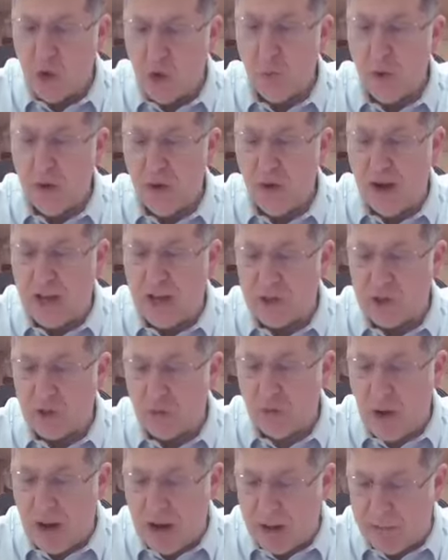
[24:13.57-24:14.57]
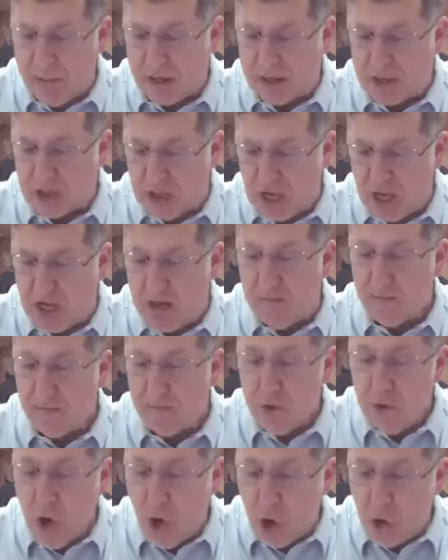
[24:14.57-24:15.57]
Whereas the rabbis say,
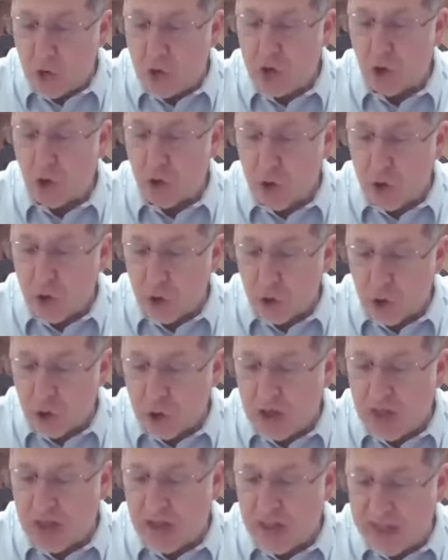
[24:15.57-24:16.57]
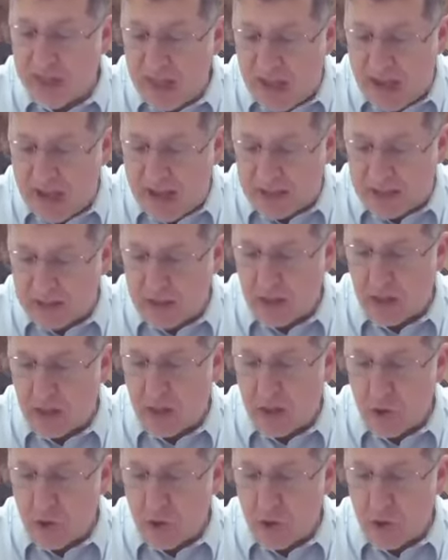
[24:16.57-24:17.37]
no, you're learning that.